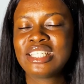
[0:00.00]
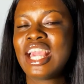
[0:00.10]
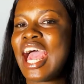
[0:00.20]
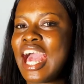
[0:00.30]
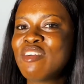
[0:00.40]
and
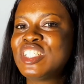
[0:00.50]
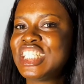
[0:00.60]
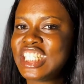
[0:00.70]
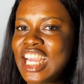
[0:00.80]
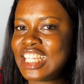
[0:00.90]
say, I have
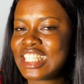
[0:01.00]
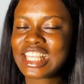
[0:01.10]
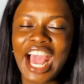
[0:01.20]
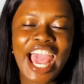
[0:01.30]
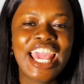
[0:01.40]
shared it.
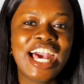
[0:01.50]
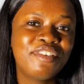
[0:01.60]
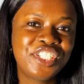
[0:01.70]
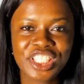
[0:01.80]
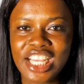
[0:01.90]
I
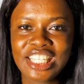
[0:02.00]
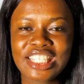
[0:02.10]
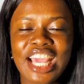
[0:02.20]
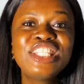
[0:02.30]
have shared it.